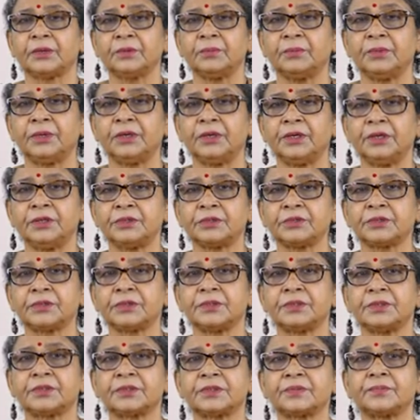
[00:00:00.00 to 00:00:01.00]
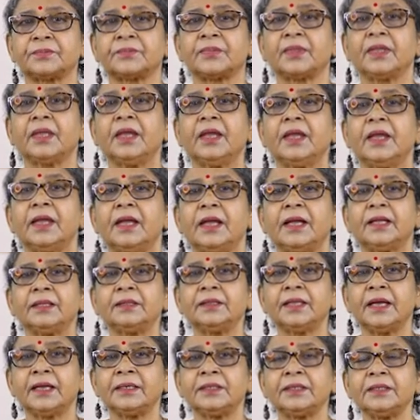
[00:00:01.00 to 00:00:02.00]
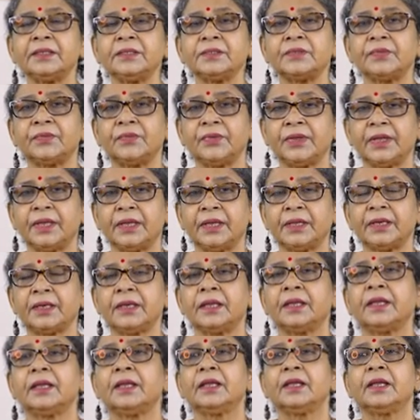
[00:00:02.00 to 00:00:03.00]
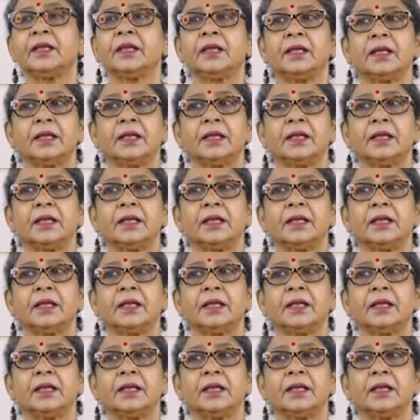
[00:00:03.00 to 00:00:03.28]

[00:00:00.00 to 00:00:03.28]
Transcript: accumulations. And that is where